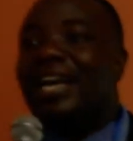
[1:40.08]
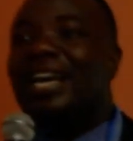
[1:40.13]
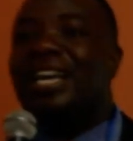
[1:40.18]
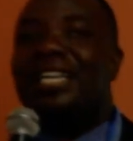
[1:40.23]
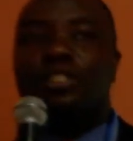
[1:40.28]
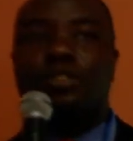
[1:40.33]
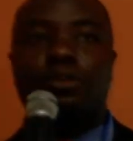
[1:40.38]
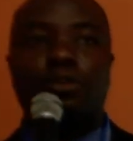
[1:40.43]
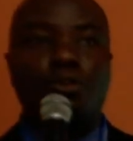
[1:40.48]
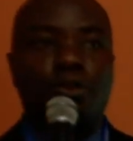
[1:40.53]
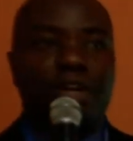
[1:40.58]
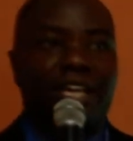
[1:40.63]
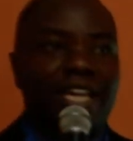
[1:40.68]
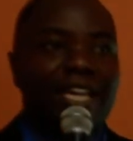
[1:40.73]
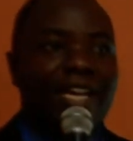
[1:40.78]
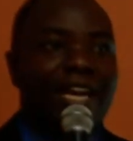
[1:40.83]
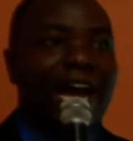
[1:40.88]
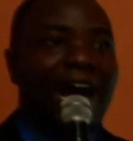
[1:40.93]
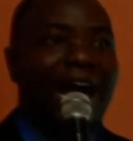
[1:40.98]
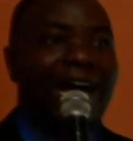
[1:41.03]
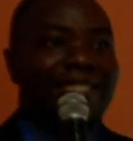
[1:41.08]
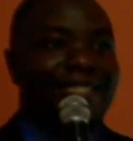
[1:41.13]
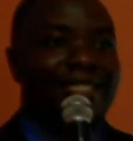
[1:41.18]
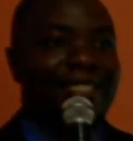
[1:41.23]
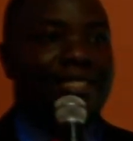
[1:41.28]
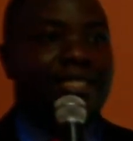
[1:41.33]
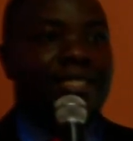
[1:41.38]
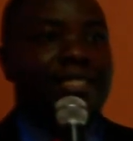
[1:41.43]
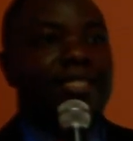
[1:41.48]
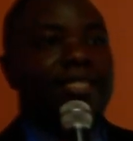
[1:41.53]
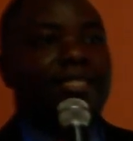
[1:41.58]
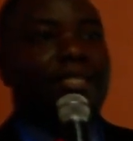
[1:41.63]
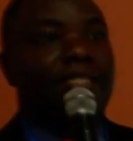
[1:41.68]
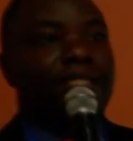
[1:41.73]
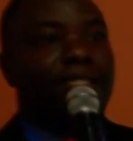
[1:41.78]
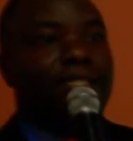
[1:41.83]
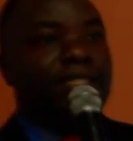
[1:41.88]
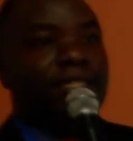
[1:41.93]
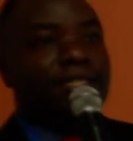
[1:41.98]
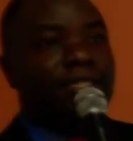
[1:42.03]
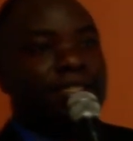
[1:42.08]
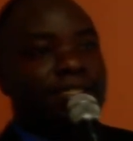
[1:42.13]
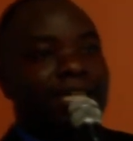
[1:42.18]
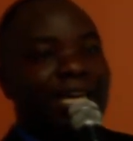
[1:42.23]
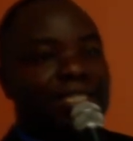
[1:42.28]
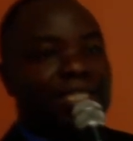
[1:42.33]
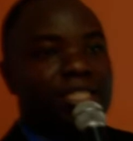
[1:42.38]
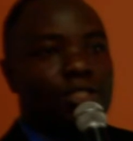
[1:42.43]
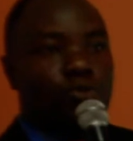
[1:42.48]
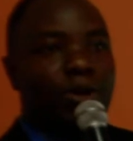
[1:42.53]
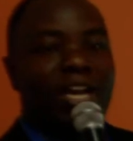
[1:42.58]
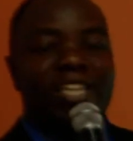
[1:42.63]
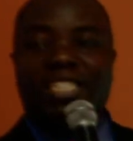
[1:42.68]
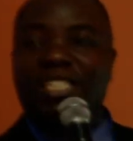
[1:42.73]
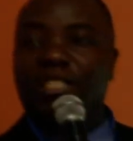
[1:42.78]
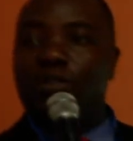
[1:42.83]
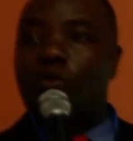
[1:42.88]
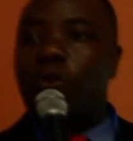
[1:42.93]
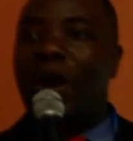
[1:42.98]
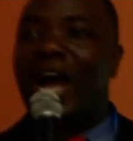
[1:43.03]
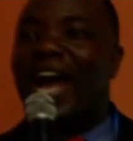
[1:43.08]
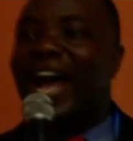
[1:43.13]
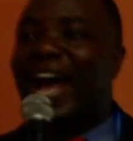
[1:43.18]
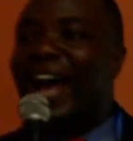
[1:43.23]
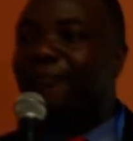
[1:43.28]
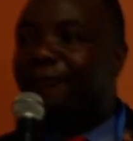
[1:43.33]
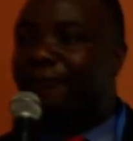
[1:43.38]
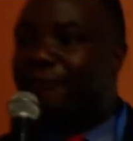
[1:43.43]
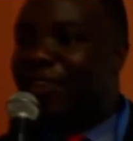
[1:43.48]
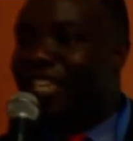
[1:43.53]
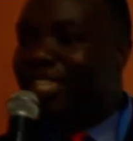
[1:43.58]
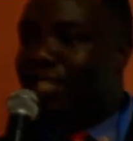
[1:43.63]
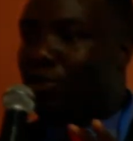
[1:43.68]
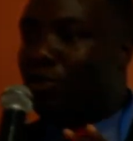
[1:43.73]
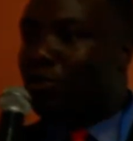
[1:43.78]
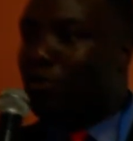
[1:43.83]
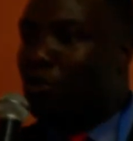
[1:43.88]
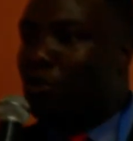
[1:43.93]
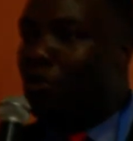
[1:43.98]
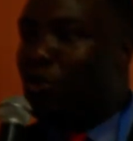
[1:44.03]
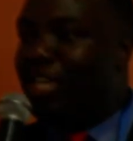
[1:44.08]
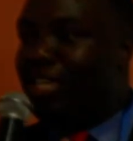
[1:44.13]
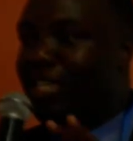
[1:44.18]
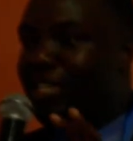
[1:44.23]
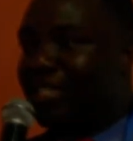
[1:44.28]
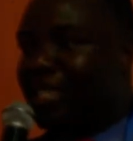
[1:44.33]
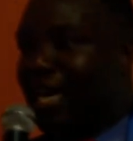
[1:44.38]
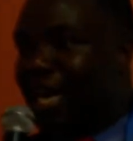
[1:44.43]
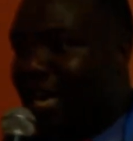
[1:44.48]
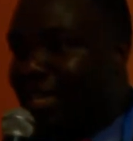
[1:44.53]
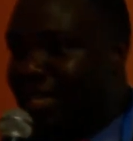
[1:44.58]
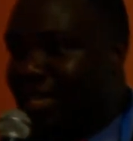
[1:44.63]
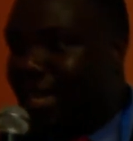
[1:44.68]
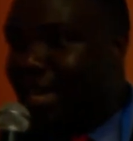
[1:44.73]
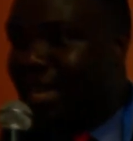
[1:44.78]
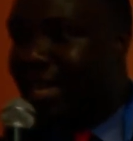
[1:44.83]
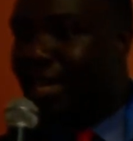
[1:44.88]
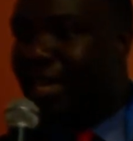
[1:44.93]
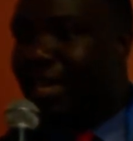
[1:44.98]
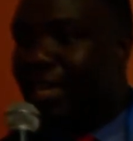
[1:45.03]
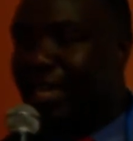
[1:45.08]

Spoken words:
is looking at the situation where every school in Ghana